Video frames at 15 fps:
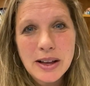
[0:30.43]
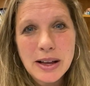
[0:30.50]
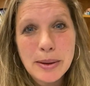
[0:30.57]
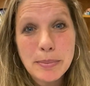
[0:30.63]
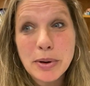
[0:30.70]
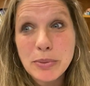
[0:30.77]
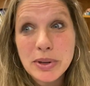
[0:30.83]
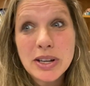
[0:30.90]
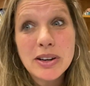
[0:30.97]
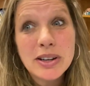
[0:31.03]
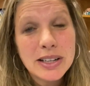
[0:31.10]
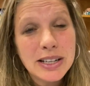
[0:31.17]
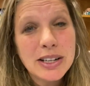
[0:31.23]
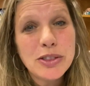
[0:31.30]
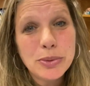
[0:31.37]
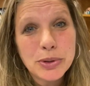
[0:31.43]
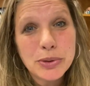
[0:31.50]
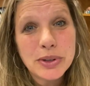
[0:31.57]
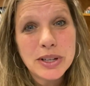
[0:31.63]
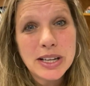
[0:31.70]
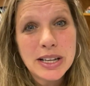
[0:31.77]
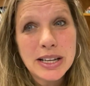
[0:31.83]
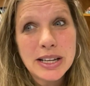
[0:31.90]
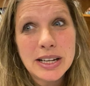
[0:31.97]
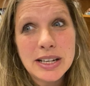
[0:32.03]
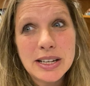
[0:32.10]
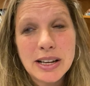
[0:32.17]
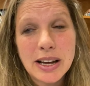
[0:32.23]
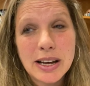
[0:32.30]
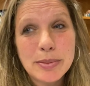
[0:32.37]
but we are getting through it,
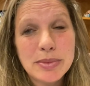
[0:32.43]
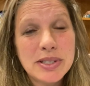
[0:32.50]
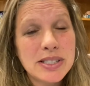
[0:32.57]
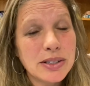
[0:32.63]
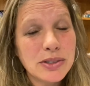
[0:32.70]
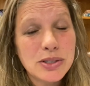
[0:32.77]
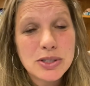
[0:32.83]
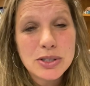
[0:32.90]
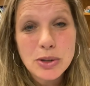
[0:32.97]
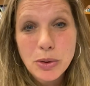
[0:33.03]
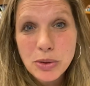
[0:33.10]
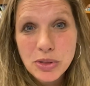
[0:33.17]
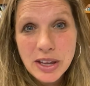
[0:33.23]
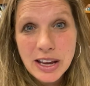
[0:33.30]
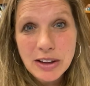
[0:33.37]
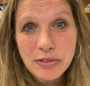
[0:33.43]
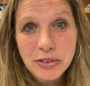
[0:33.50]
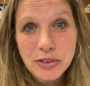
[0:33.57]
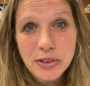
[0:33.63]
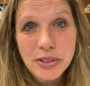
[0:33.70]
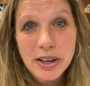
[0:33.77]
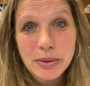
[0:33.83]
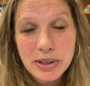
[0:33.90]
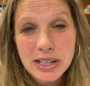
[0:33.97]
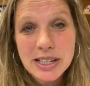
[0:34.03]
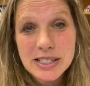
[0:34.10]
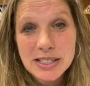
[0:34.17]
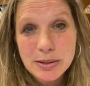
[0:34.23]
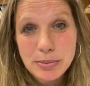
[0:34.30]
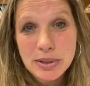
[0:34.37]
and I'm still so thankful that we
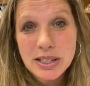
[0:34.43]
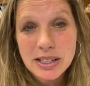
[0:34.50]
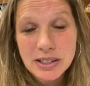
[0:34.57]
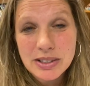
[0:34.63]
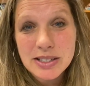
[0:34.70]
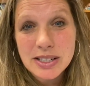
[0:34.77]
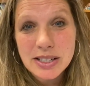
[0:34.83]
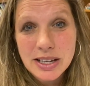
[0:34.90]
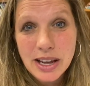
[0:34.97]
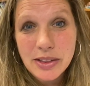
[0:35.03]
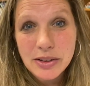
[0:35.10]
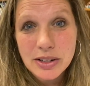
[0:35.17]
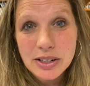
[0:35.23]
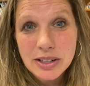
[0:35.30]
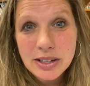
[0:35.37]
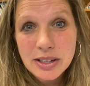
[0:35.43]
get to be here together.